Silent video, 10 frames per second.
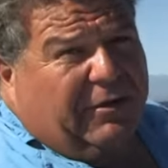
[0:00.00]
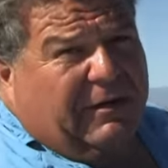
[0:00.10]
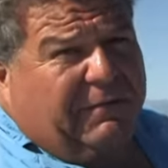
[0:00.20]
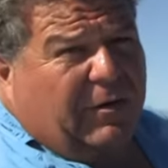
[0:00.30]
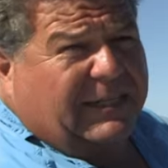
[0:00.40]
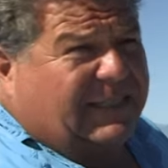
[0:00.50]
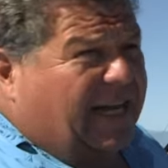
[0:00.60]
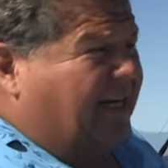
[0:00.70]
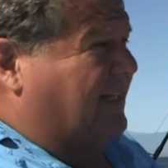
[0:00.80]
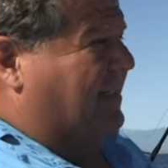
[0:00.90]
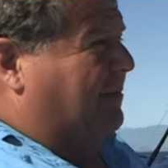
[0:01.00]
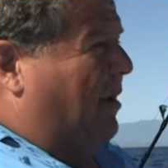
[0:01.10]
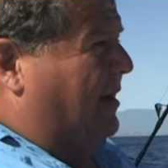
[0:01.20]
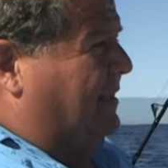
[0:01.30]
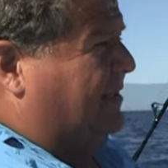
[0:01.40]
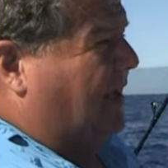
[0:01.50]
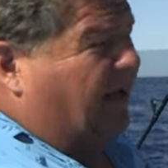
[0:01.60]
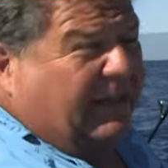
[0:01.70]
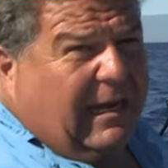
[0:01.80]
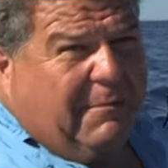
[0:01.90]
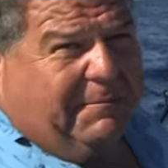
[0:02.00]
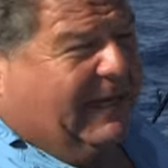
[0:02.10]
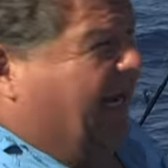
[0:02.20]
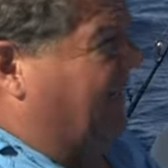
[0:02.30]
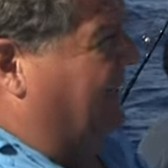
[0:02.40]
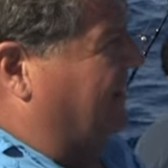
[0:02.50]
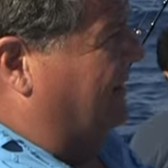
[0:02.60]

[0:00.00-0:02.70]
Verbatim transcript: 30, 40 seconds, and the marlin saw it and came up and ate it.